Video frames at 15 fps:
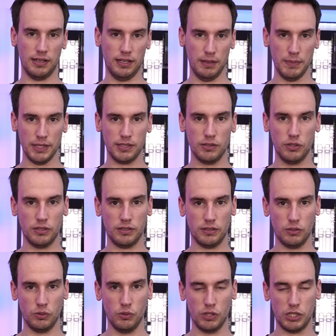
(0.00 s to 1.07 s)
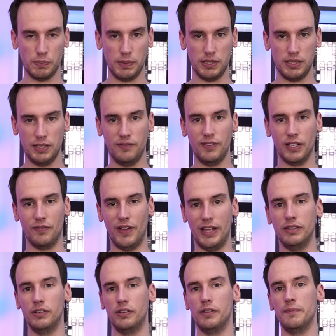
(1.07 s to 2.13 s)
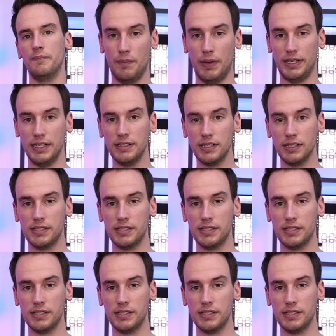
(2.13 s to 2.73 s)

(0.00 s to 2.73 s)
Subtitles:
limited to the specific vendor. But Intel